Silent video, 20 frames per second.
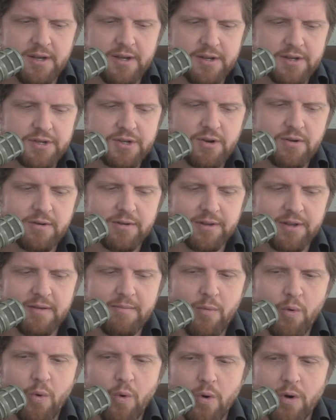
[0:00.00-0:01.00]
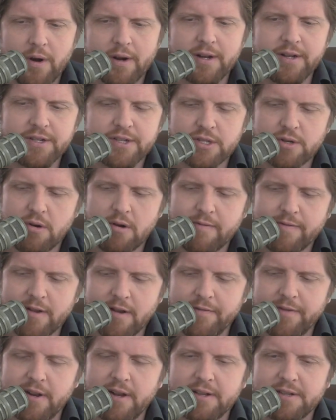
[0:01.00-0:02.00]
certainly more
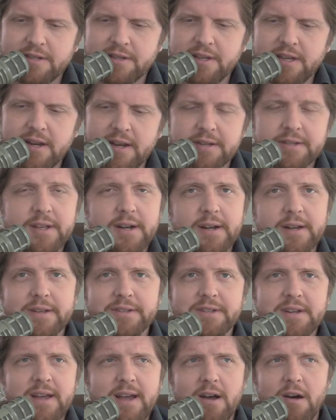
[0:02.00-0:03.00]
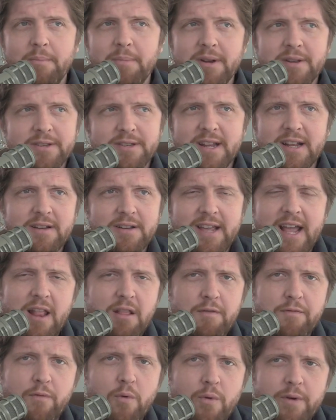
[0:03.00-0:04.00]
conservative in its leanings than it is now. But
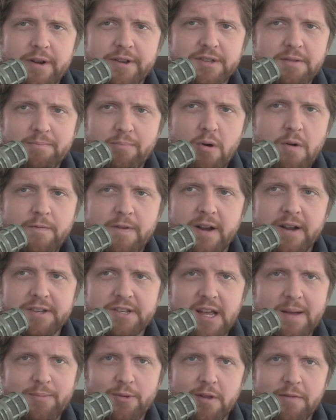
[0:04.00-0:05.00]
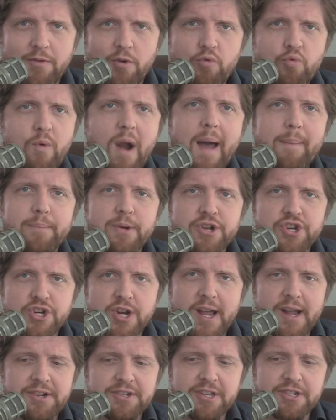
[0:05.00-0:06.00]
California is a perfect example of the rapid
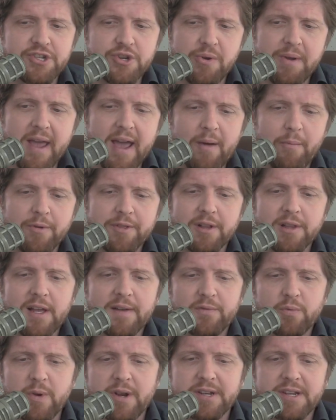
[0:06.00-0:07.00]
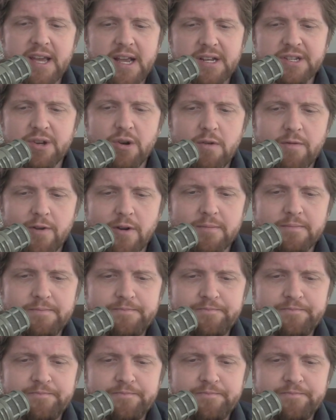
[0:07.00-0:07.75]
change that you get when the left wing takes over